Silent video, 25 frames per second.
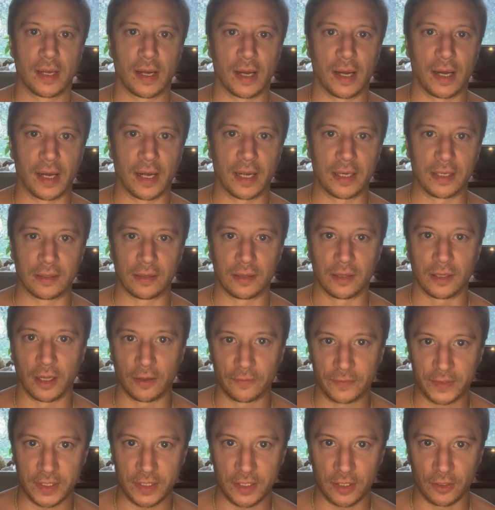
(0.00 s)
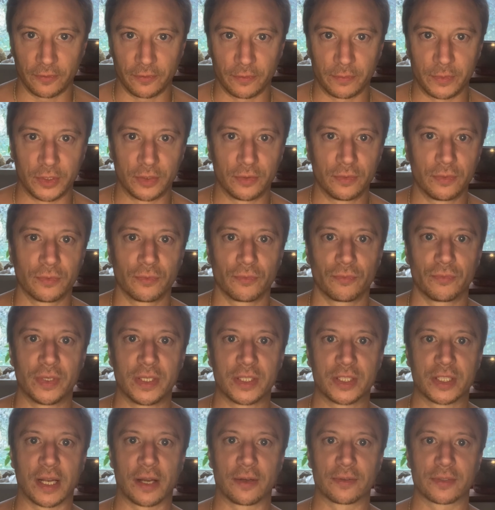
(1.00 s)
I'd love to hear from you.
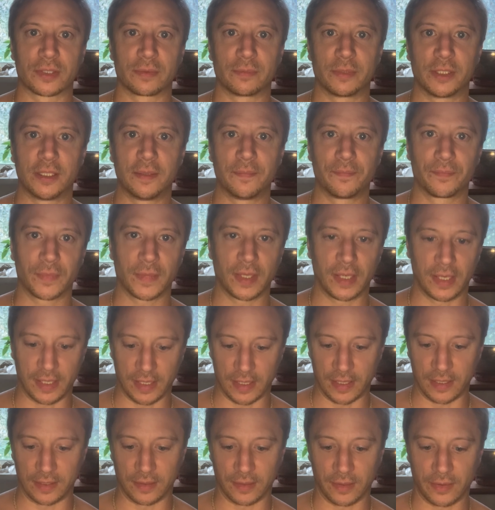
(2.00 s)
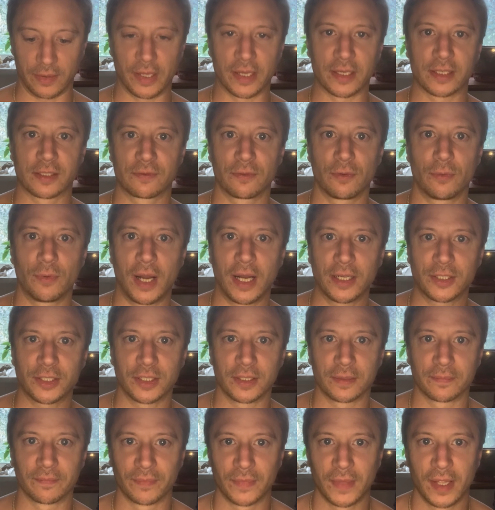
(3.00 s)
Reach out to me, and thanks for
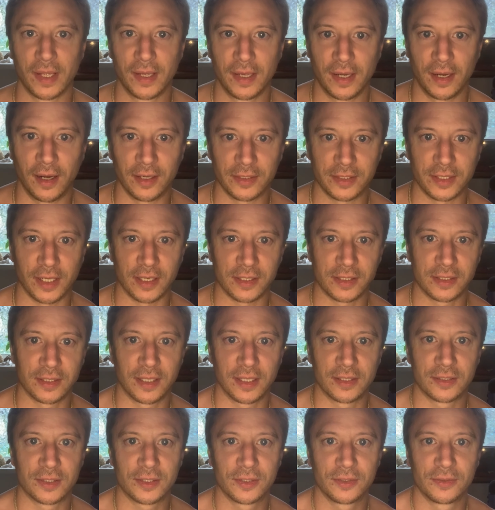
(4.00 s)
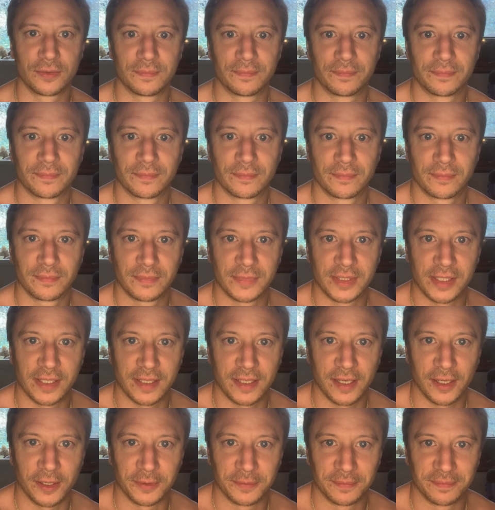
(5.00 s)
watching. I'll talk to you again soon. Take
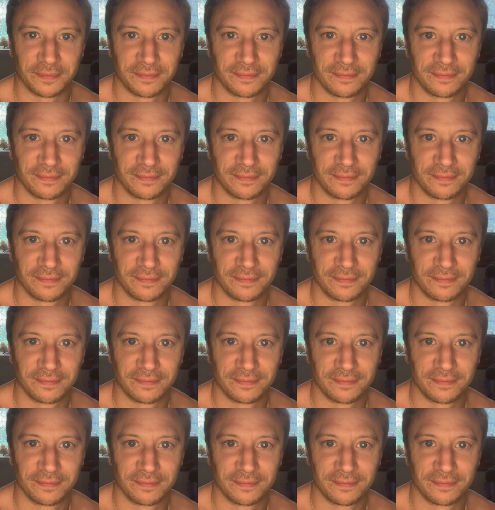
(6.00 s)
care.